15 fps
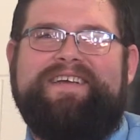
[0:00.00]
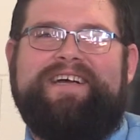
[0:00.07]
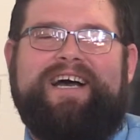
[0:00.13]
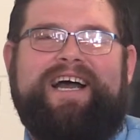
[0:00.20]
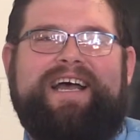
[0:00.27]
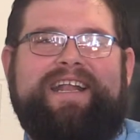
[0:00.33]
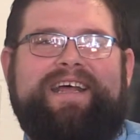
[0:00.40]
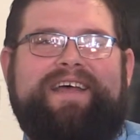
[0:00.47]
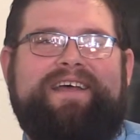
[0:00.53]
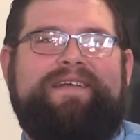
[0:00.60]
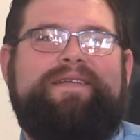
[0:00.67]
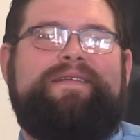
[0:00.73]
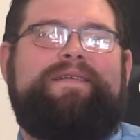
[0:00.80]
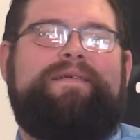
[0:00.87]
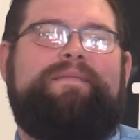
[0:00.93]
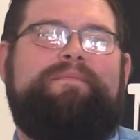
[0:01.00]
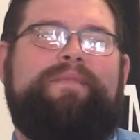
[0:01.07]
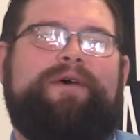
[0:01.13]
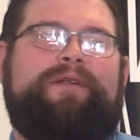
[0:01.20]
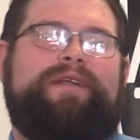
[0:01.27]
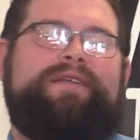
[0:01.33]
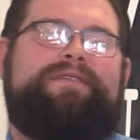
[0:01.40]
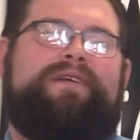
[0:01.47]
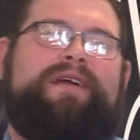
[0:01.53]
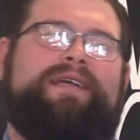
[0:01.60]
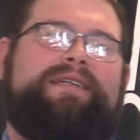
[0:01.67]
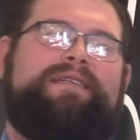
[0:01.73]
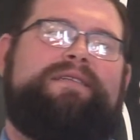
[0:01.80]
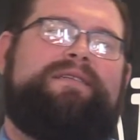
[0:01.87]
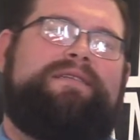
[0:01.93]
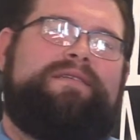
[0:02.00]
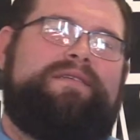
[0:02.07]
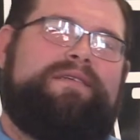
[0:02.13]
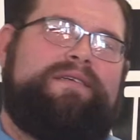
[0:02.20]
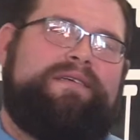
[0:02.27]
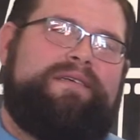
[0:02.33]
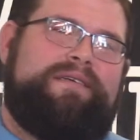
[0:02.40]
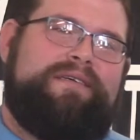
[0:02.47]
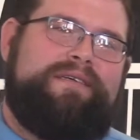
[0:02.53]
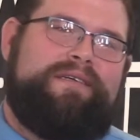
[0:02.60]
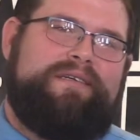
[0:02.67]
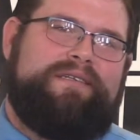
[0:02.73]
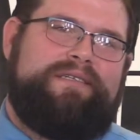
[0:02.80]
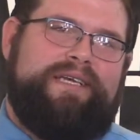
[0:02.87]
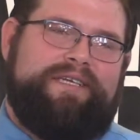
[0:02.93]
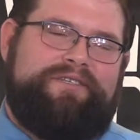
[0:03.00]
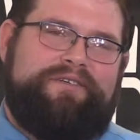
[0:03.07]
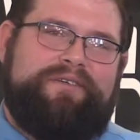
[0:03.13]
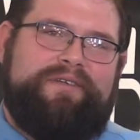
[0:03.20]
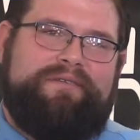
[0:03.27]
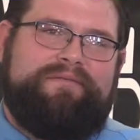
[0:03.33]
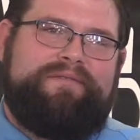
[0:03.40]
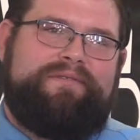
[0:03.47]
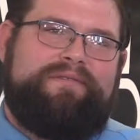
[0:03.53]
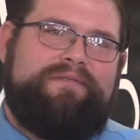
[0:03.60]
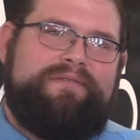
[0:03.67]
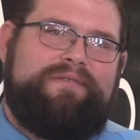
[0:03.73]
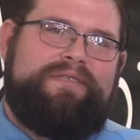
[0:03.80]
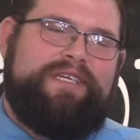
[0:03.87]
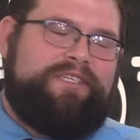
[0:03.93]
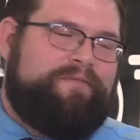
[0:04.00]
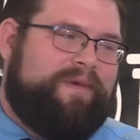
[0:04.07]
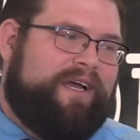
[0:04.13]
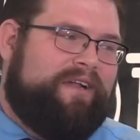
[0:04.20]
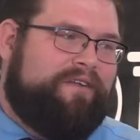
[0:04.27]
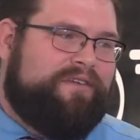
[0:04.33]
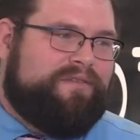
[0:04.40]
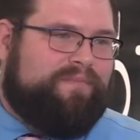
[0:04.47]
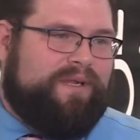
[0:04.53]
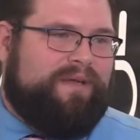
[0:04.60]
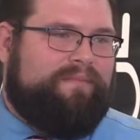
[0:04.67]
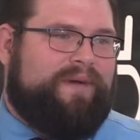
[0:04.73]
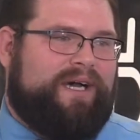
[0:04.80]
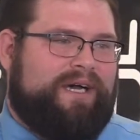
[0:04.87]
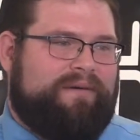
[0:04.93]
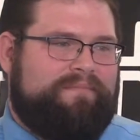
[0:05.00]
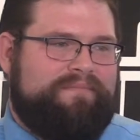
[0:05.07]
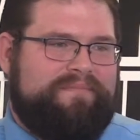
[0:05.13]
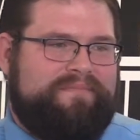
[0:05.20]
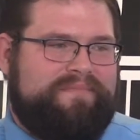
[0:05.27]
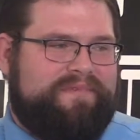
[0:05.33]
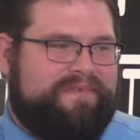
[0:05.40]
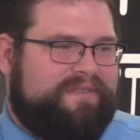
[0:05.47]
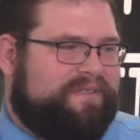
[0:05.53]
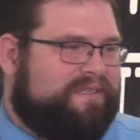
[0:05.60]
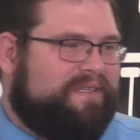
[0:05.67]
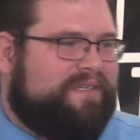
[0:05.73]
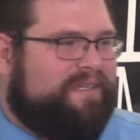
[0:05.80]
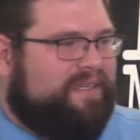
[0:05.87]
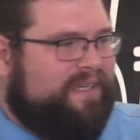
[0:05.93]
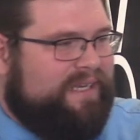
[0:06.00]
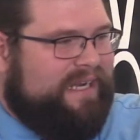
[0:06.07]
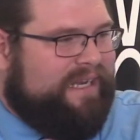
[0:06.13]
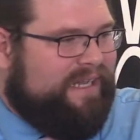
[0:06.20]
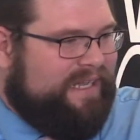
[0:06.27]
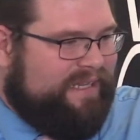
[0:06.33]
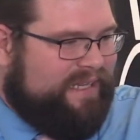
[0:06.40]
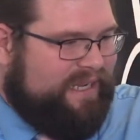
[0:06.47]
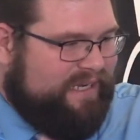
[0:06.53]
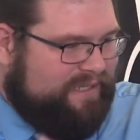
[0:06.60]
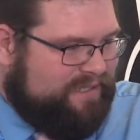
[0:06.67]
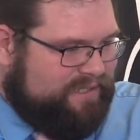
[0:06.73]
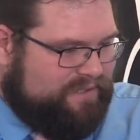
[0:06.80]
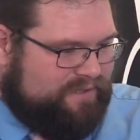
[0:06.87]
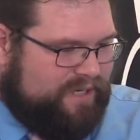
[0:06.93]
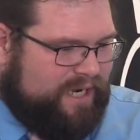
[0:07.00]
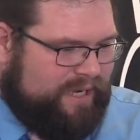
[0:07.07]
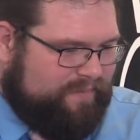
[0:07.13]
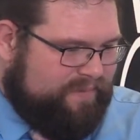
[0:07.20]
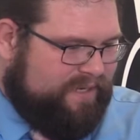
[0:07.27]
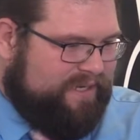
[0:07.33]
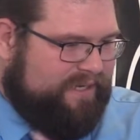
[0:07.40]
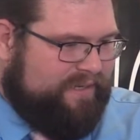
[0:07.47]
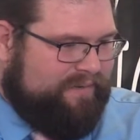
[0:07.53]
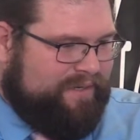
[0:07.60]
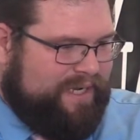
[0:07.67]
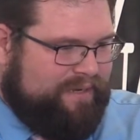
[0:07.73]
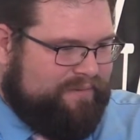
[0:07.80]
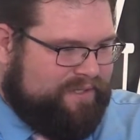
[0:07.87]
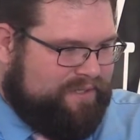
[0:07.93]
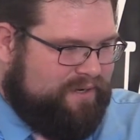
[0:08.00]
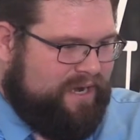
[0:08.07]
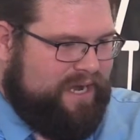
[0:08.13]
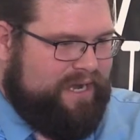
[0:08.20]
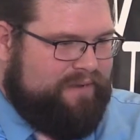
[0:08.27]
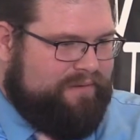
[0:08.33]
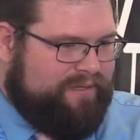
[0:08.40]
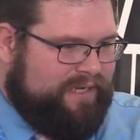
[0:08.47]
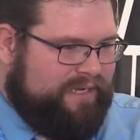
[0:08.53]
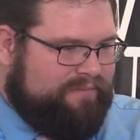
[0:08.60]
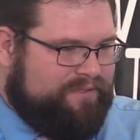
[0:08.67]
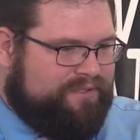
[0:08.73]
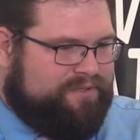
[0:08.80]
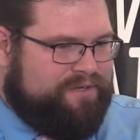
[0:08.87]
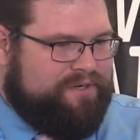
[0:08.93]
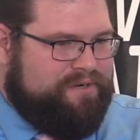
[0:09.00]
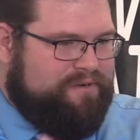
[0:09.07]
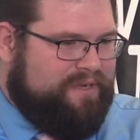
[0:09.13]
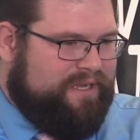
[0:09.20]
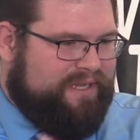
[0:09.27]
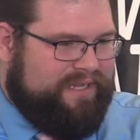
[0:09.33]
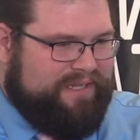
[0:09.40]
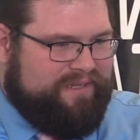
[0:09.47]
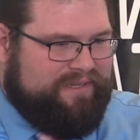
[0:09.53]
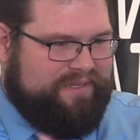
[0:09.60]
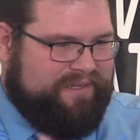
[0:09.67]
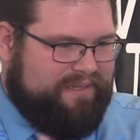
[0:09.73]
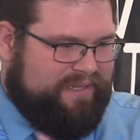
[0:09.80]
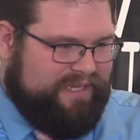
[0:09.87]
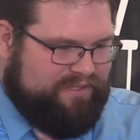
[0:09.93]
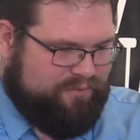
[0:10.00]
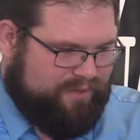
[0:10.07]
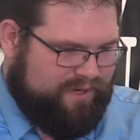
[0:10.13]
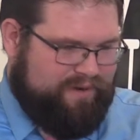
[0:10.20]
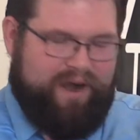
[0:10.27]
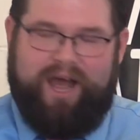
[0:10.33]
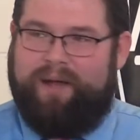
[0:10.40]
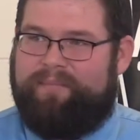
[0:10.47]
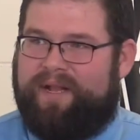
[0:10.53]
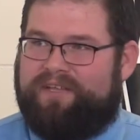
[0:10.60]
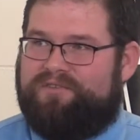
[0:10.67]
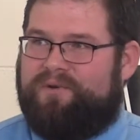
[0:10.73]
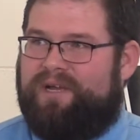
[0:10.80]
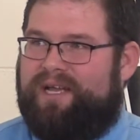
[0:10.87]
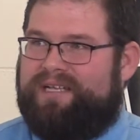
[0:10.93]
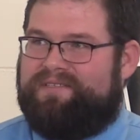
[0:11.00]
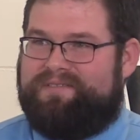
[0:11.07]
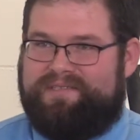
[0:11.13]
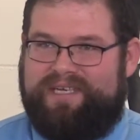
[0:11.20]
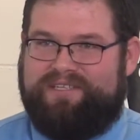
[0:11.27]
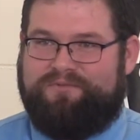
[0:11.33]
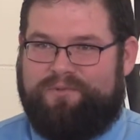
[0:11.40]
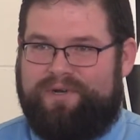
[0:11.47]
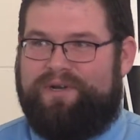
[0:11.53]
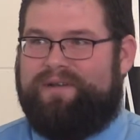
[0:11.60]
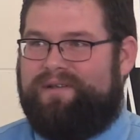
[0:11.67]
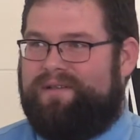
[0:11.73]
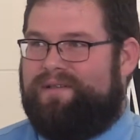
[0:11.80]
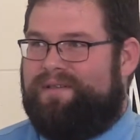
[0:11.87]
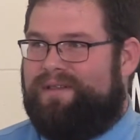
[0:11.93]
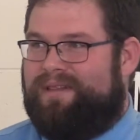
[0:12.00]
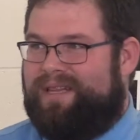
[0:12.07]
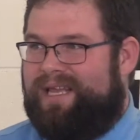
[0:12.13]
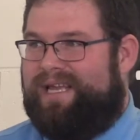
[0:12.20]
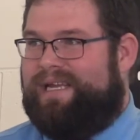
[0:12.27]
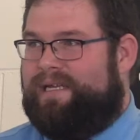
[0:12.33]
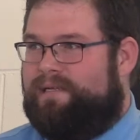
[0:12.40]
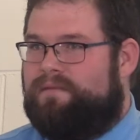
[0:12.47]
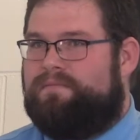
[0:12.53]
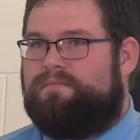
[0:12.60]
I had a building trade teacher that was teaching me how to use a plumb bob and how that thing just dropped and it, it was straight, it, it was true, it, it, that's where it dropped. That's where, that's, that's where it laid.